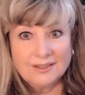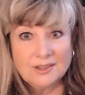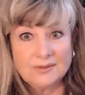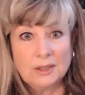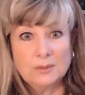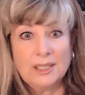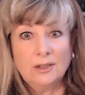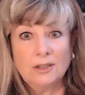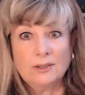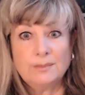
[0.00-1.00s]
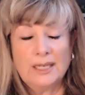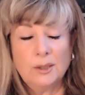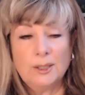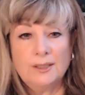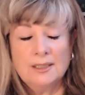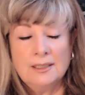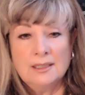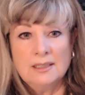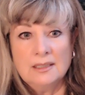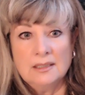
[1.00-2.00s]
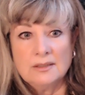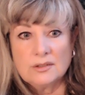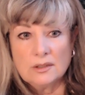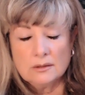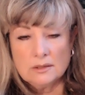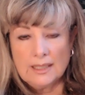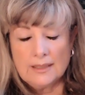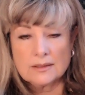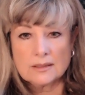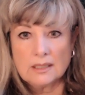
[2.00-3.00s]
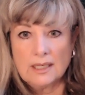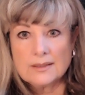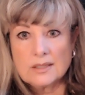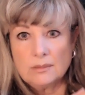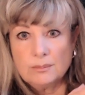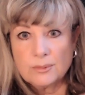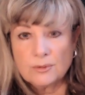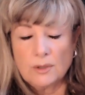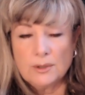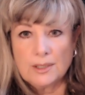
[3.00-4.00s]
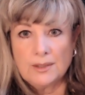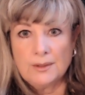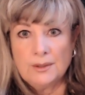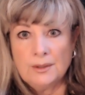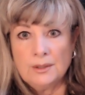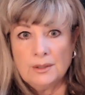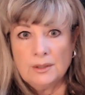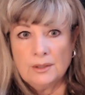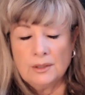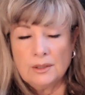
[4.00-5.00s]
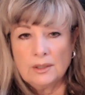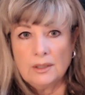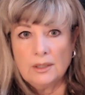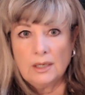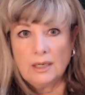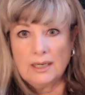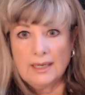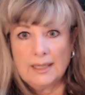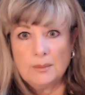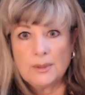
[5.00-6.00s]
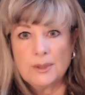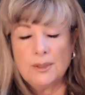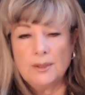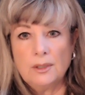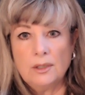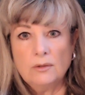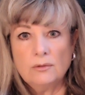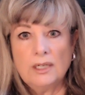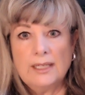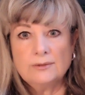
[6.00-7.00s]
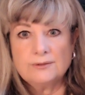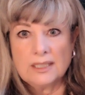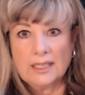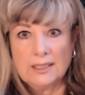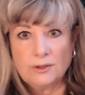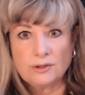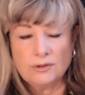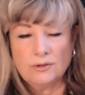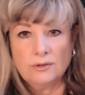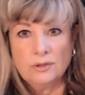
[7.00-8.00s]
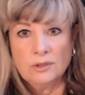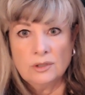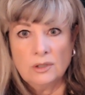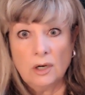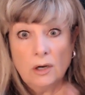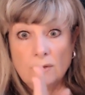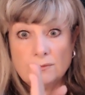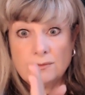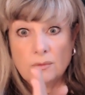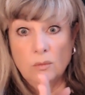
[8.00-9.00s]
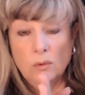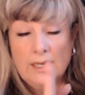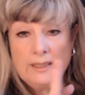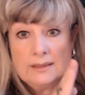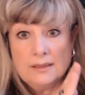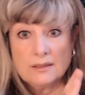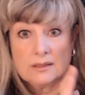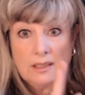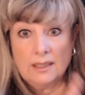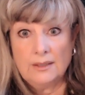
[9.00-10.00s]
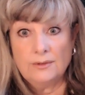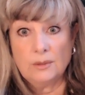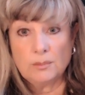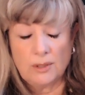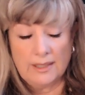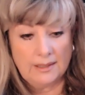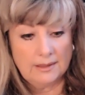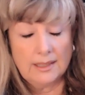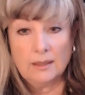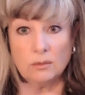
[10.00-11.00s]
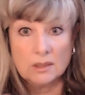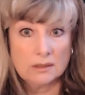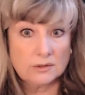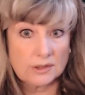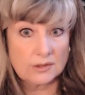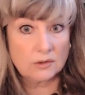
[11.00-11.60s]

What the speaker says: developing a lot of power. So it's a broken hyper reification of one side of the brain. And I want to just